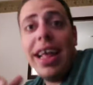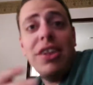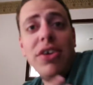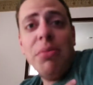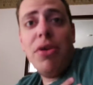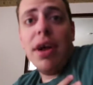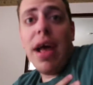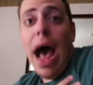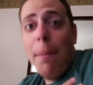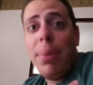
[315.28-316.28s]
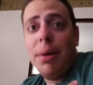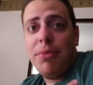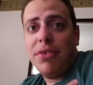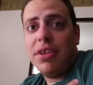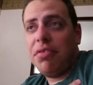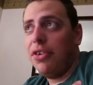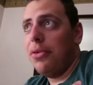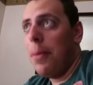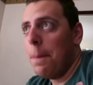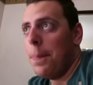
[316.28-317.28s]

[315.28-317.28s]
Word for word: Like, don't get me wrong, I'm pumped for this too.